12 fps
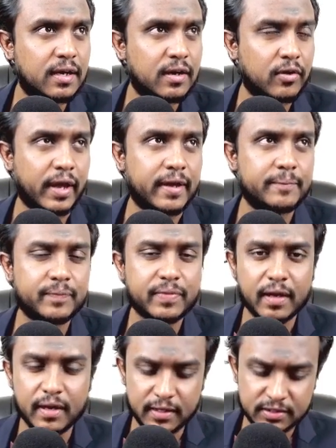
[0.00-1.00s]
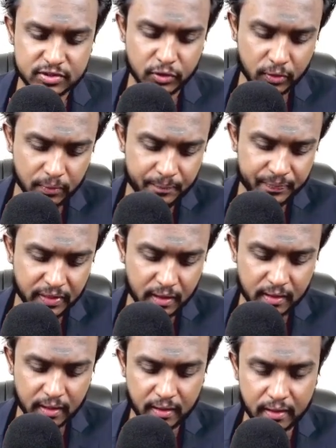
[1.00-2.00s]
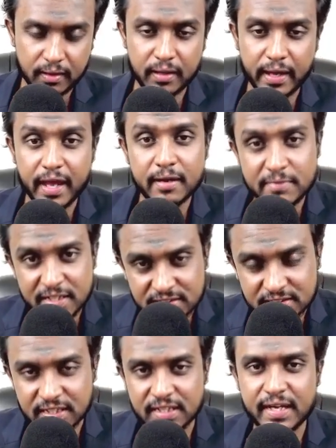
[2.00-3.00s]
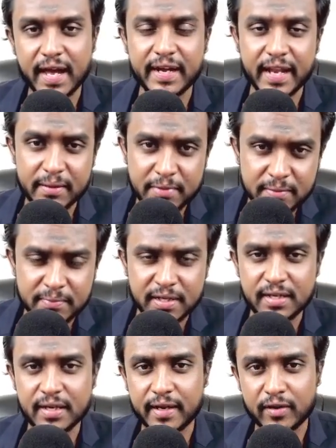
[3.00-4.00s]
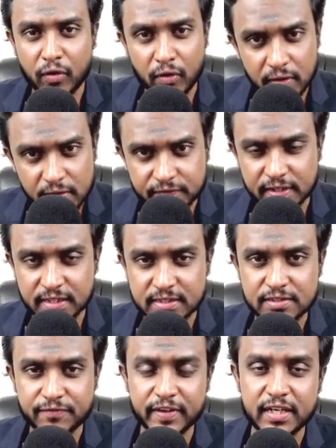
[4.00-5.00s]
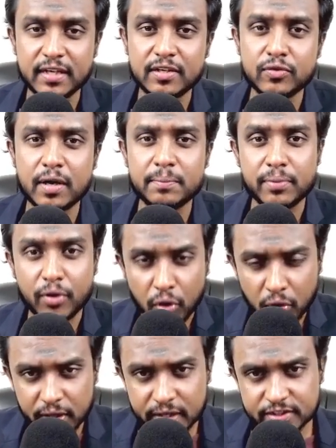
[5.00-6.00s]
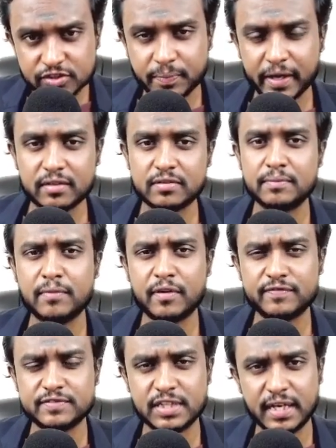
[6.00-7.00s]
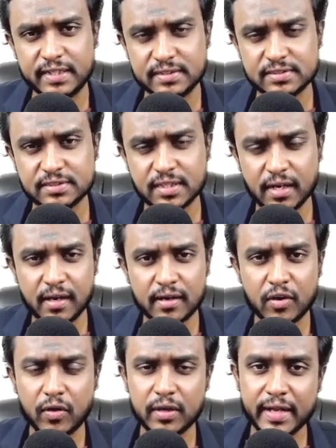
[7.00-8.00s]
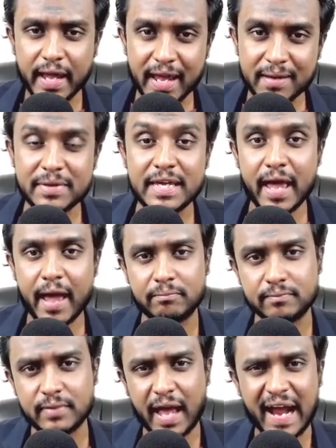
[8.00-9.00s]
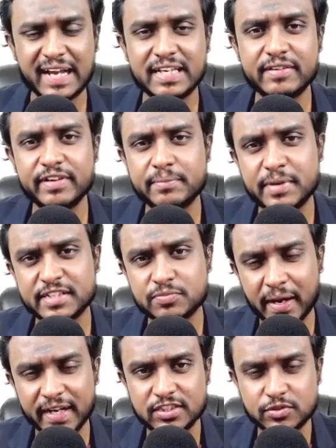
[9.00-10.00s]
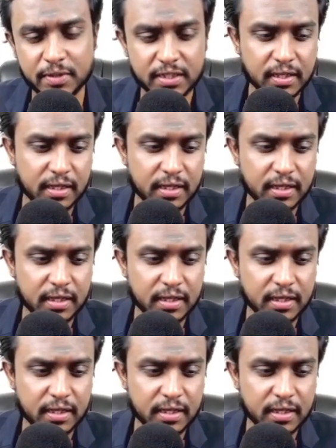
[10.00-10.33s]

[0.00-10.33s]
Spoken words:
Okay, so ABC and ABB and all of these fit into a broader spectrum of science called ABM, activity based management.